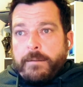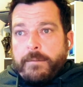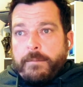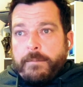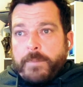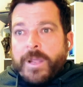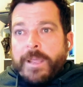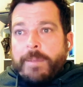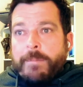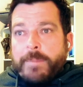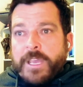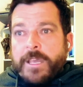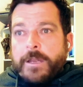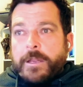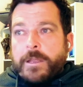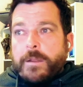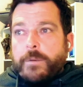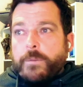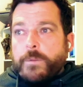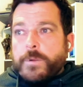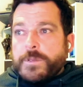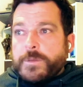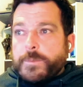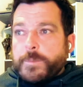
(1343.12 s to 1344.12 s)
my immediate
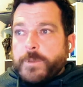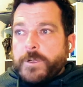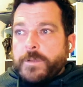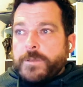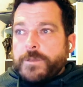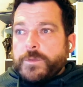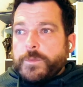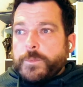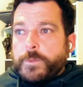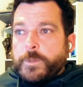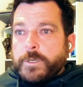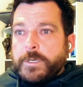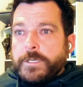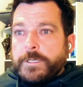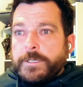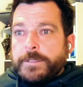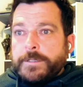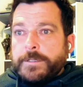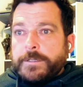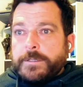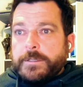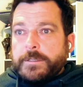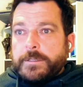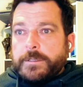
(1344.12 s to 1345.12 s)
response
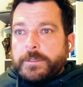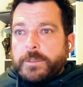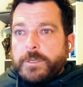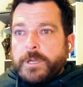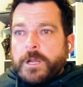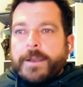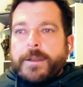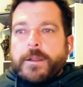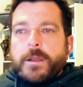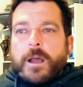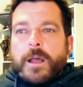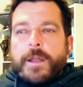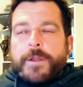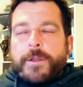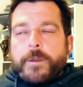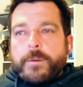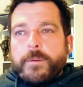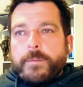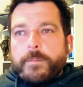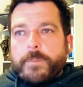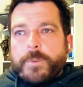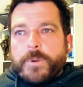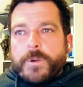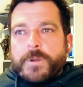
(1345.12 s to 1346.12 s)
was, I
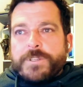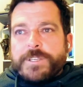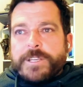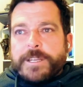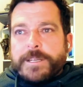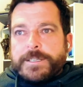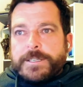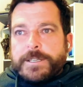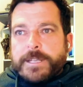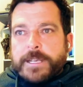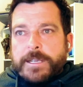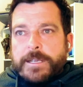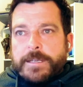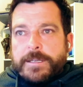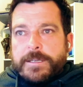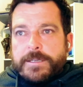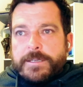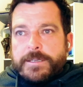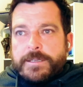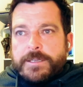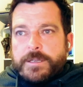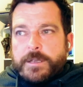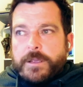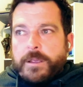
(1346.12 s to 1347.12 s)
don't process
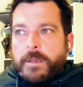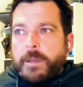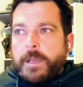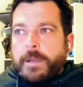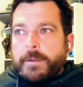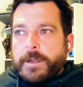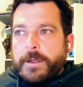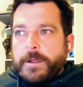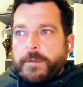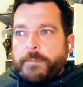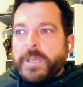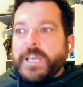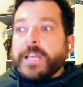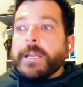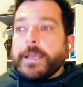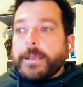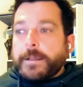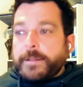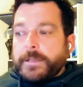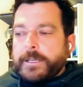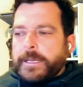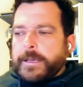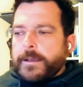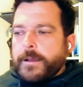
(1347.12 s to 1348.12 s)
things
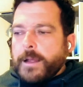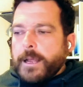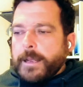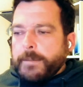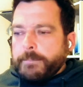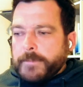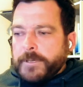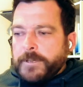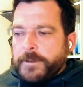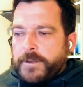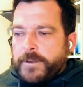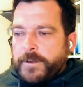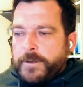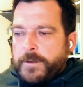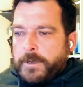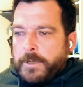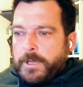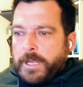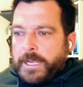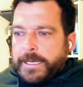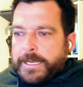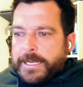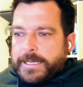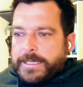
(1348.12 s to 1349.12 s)
immediately.
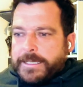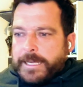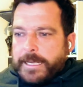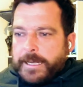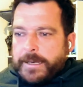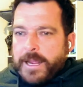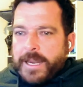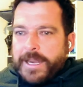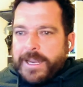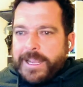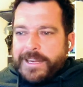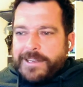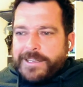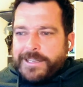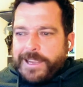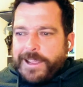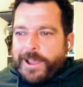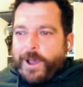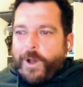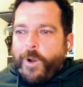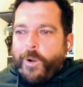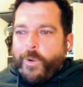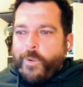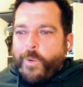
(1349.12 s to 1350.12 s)
Like I said, I need to
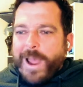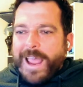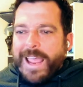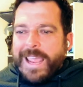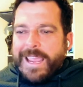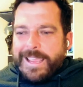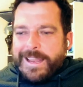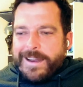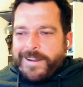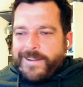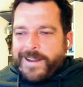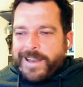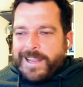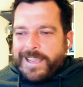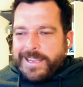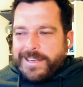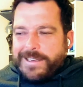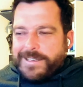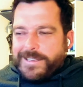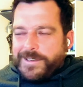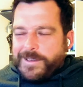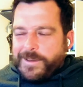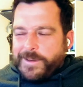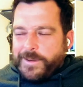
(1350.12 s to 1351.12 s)
go away, and I
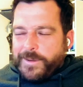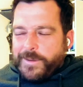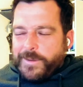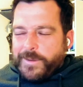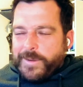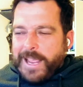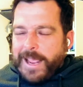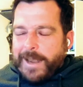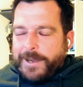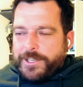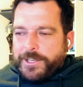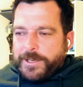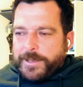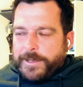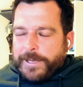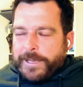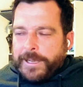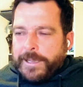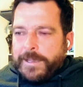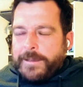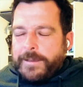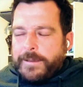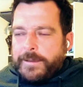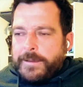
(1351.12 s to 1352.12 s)
need to
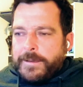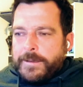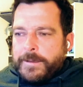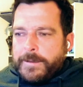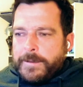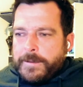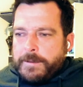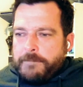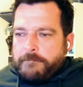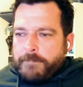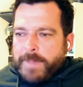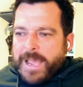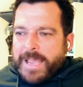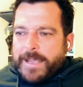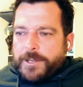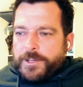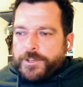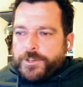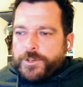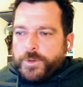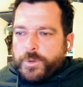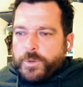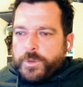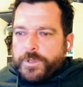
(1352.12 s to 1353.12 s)
actually make
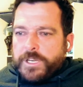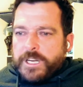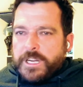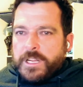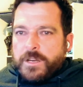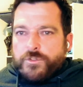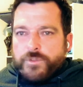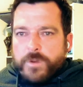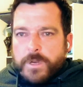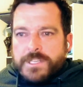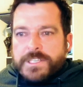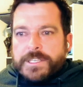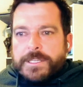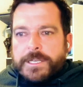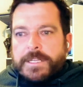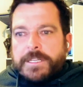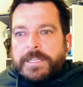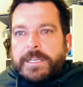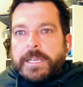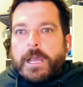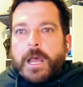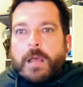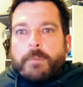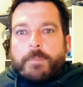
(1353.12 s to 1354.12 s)
sure that
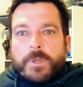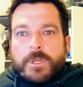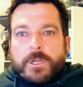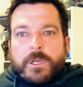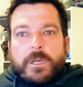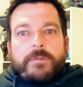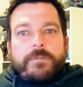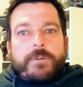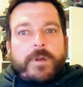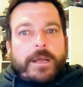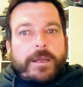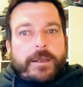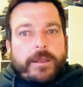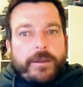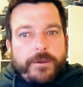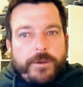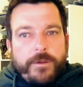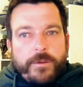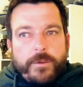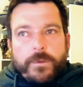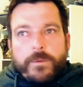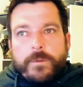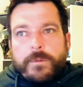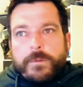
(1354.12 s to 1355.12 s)
intrinsically I believe I can
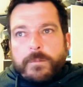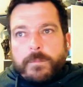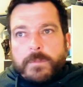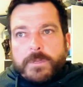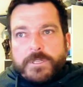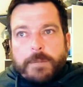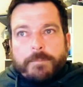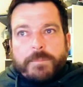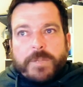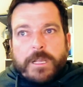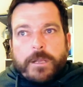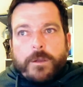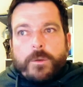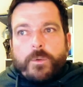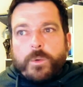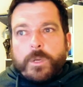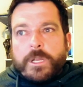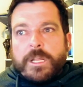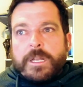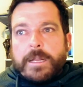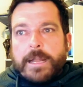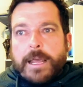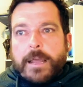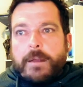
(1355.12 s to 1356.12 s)
do something good
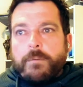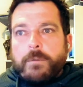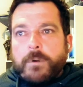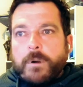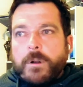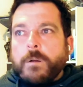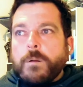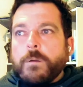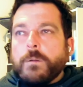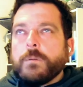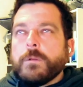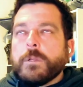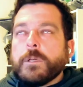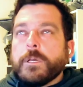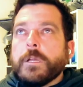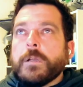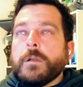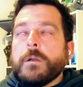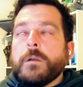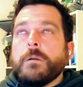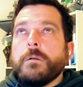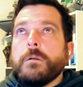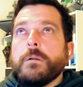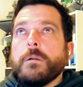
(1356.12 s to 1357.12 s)
in that role.
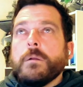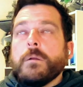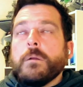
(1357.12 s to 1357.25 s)
And